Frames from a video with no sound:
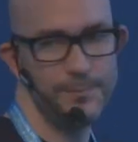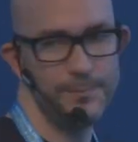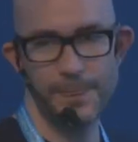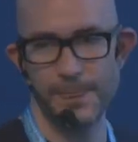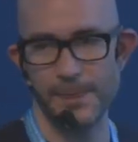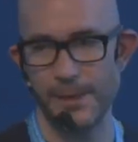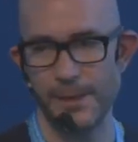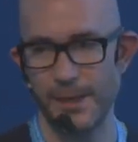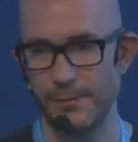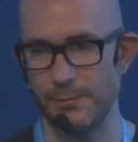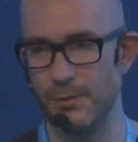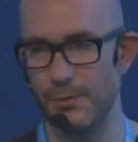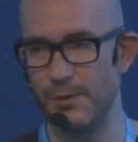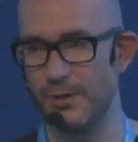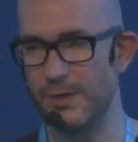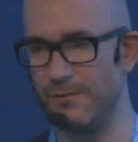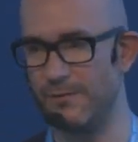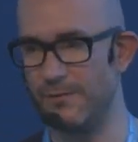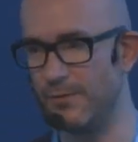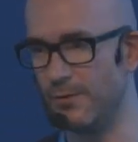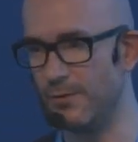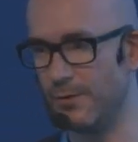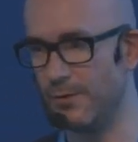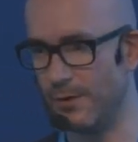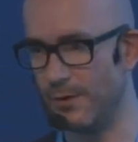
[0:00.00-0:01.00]
that will
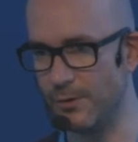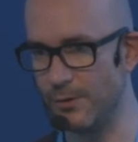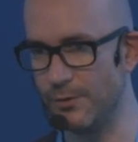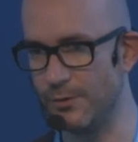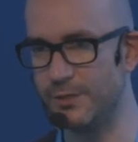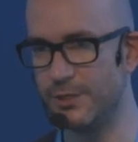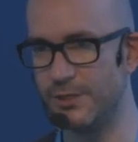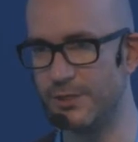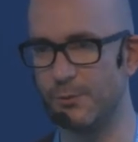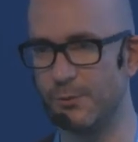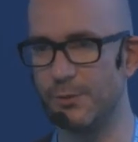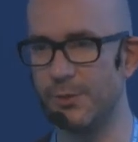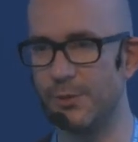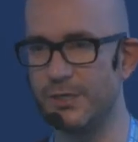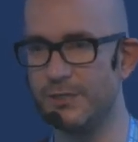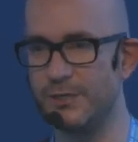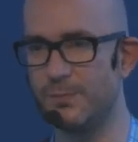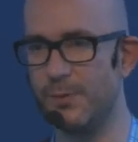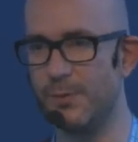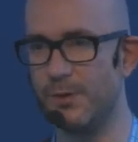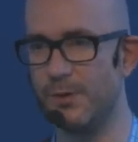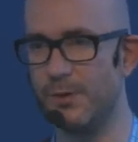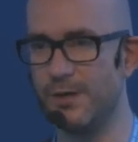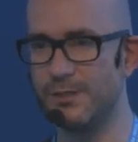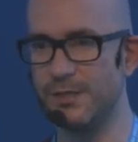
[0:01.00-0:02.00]
give you a good, good
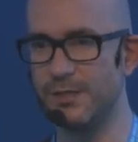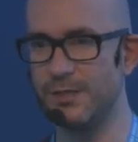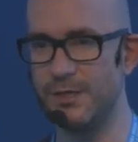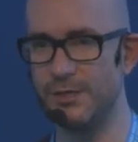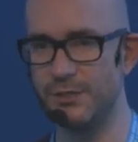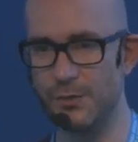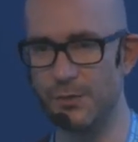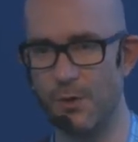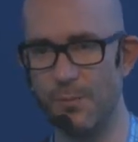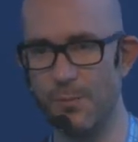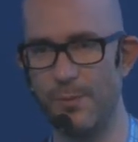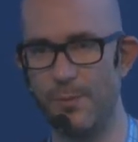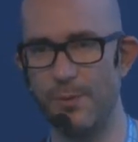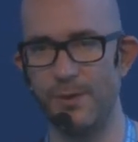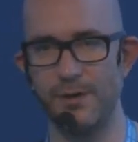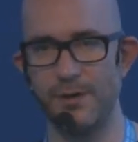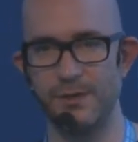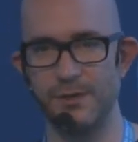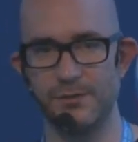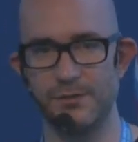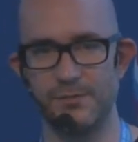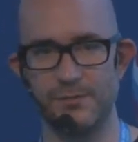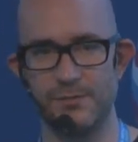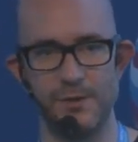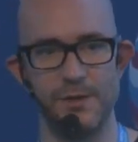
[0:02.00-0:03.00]
experience. It's open,
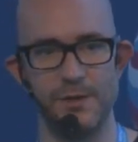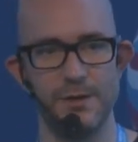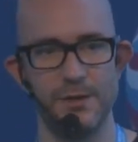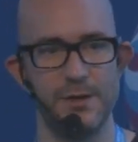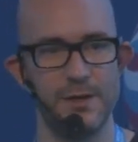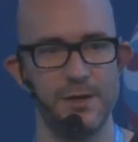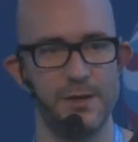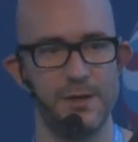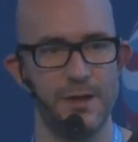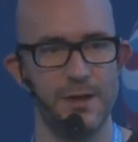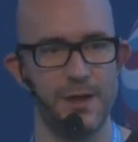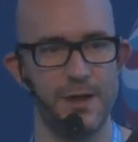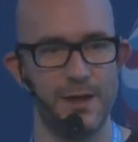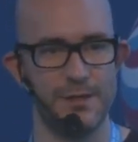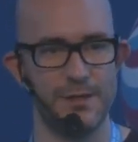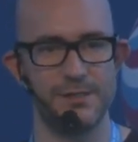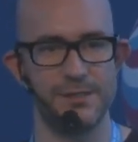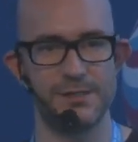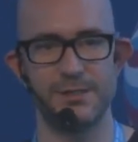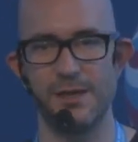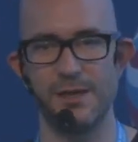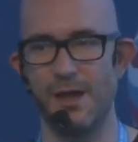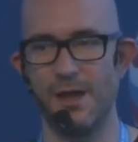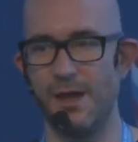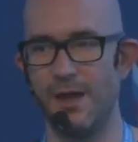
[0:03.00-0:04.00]
it's free, and
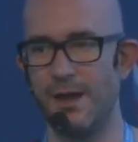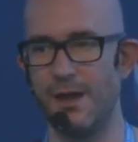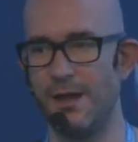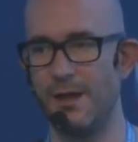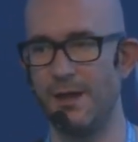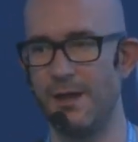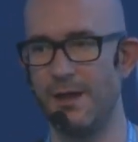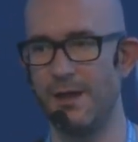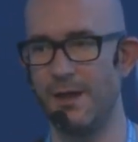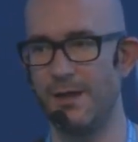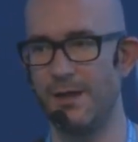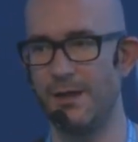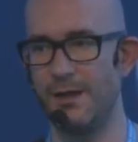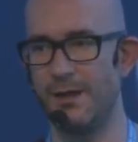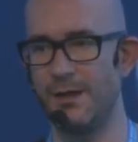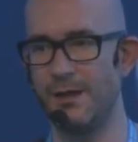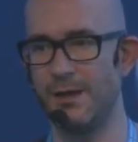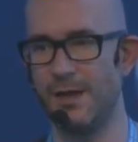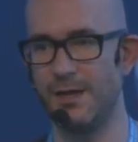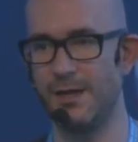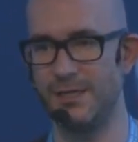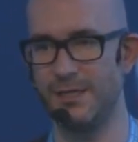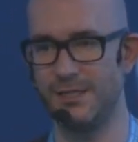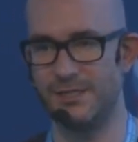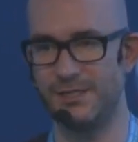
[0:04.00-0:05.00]
it's, uh, and,
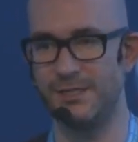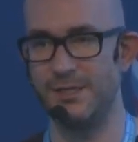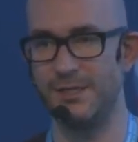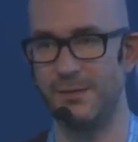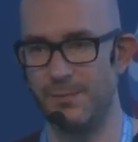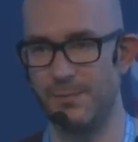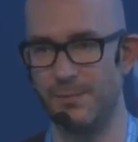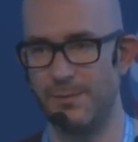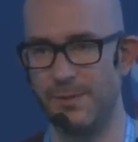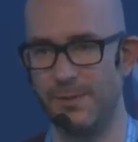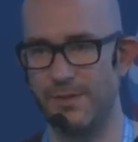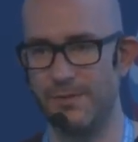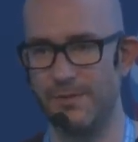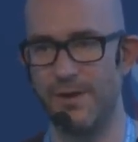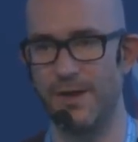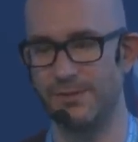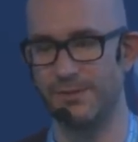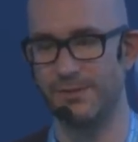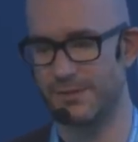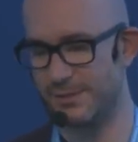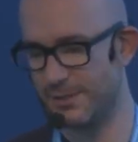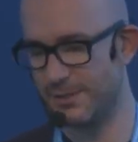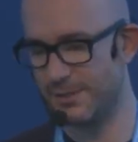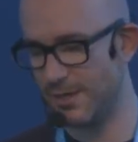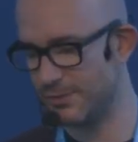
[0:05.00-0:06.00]
and it's cheap. The
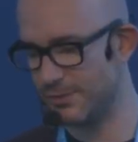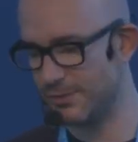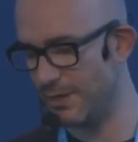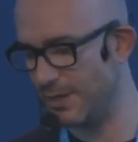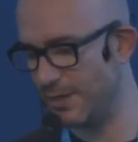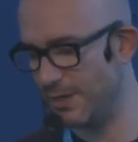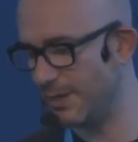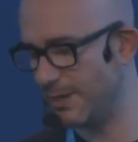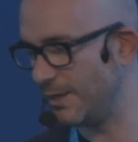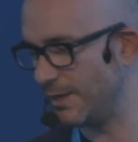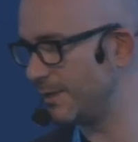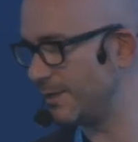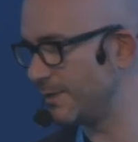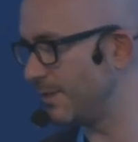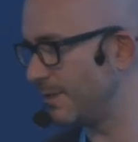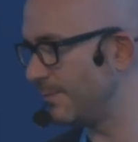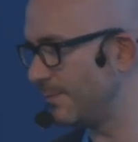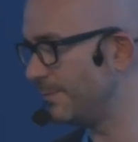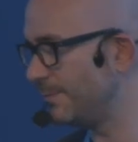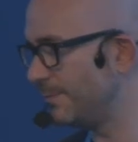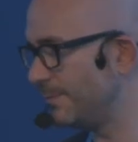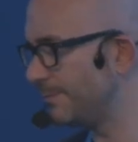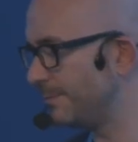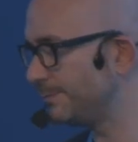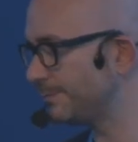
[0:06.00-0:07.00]
device is actually cheap.
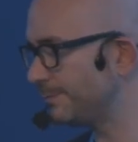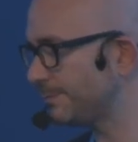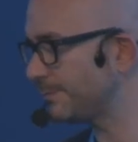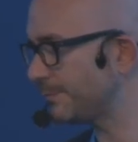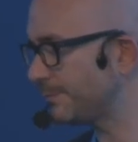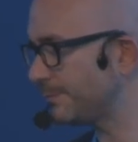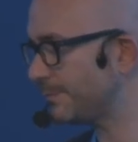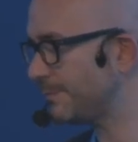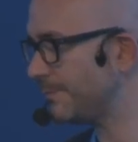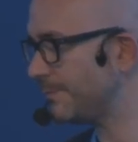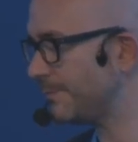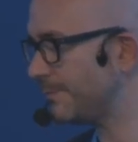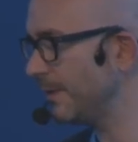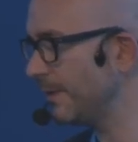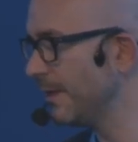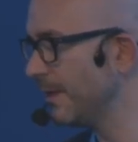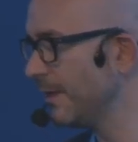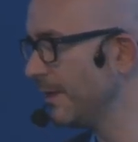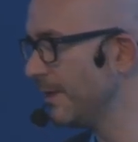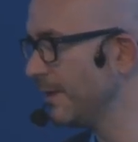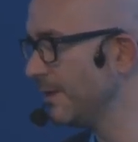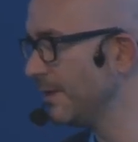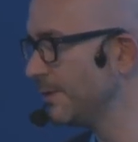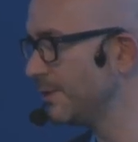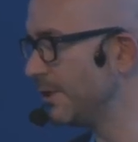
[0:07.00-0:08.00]

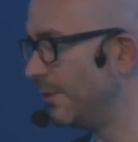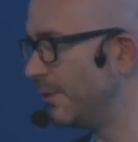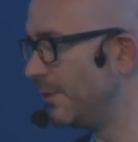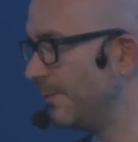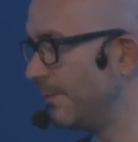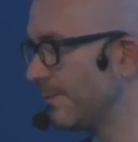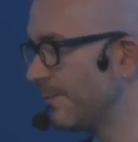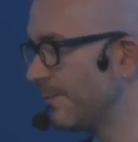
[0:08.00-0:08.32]
So